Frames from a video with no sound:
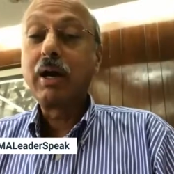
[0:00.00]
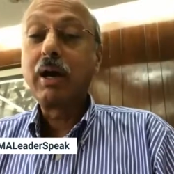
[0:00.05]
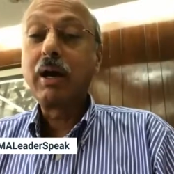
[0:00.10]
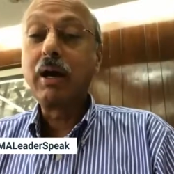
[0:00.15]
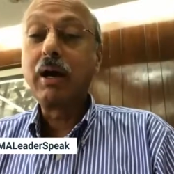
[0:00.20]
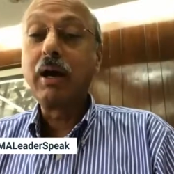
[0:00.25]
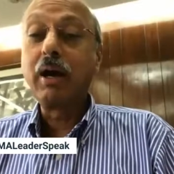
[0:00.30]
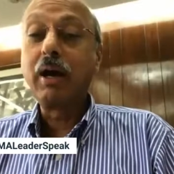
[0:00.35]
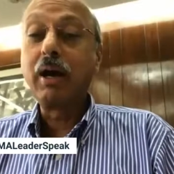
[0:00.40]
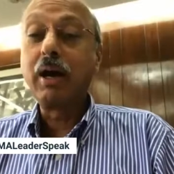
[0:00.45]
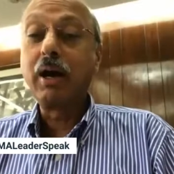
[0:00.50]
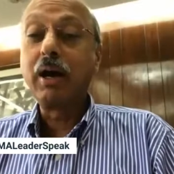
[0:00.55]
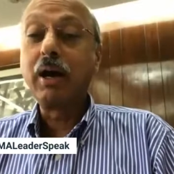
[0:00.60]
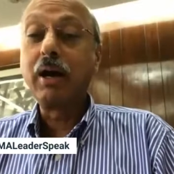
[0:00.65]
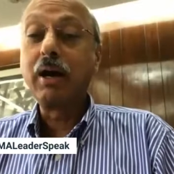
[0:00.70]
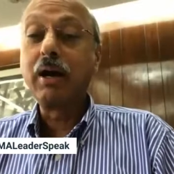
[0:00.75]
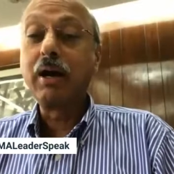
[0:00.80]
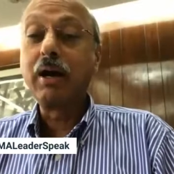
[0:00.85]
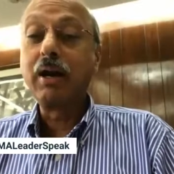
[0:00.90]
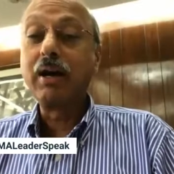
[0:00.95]

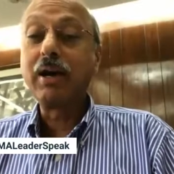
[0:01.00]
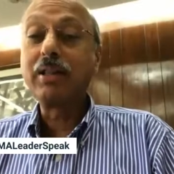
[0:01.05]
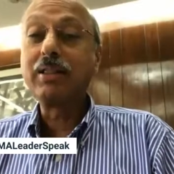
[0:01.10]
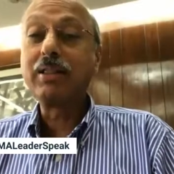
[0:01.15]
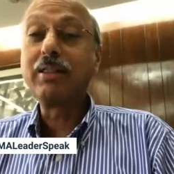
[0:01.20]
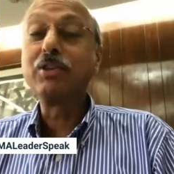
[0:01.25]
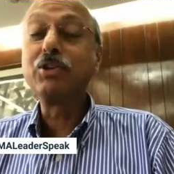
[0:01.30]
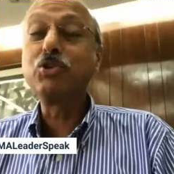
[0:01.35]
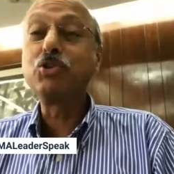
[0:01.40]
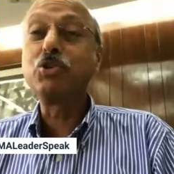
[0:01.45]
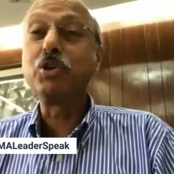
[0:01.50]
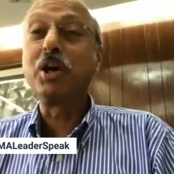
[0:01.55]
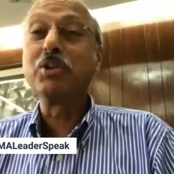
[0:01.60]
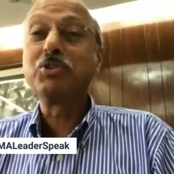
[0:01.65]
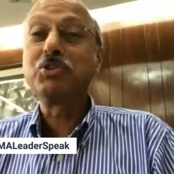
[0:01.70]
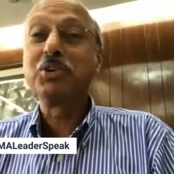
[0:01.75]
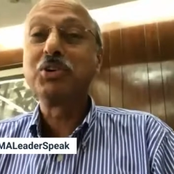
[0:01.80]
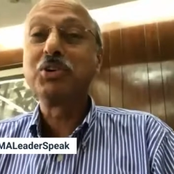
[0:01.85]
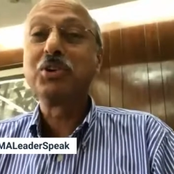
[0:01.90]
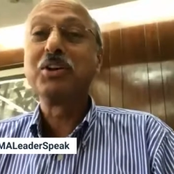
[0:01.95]
At this
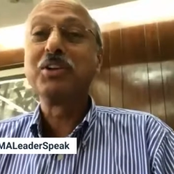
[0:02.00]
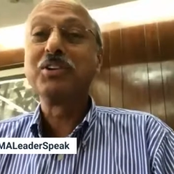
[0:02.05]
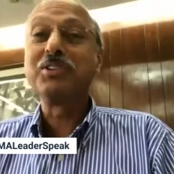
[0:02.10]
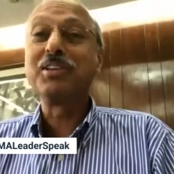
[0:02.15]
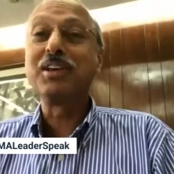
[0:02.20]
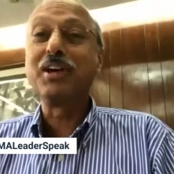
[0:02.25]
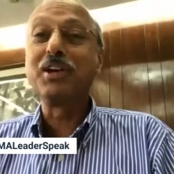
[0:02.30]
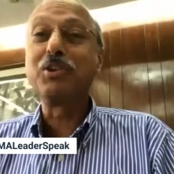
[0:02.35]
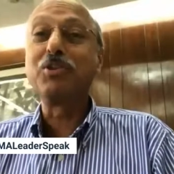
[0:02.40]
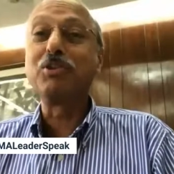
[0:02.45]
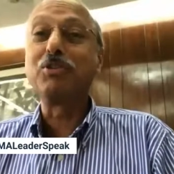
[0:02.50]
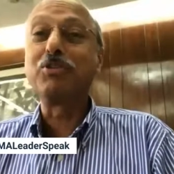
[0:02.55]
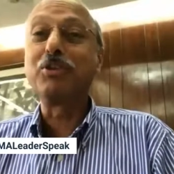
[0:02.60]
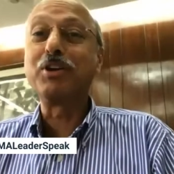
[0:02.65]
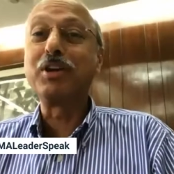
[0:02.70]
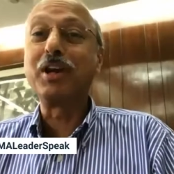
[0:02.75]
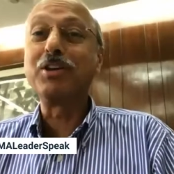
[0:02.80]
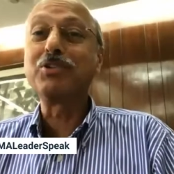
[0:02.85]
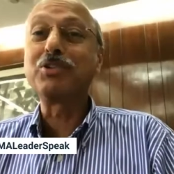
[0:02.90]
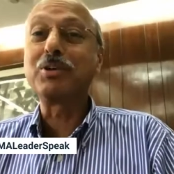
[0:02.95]
juncture as the head of the
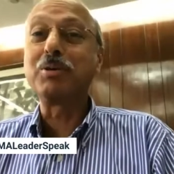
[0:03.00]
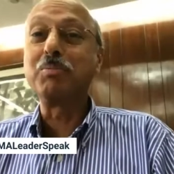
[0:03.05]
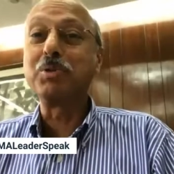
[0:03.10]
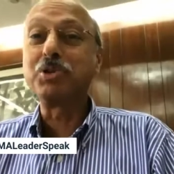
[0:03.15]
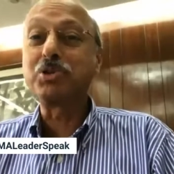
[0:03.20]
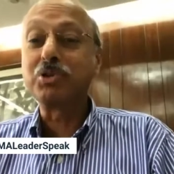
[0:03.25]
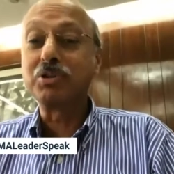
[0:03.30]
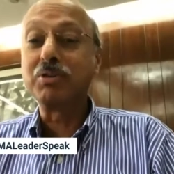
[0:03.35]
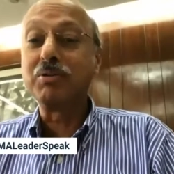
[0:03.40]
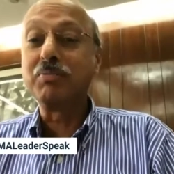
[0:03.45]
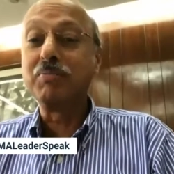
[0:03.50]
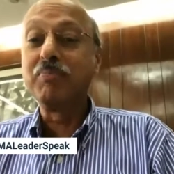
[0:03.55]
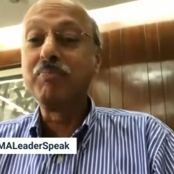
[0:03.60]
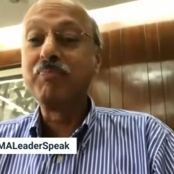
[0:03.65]
Finance Commission,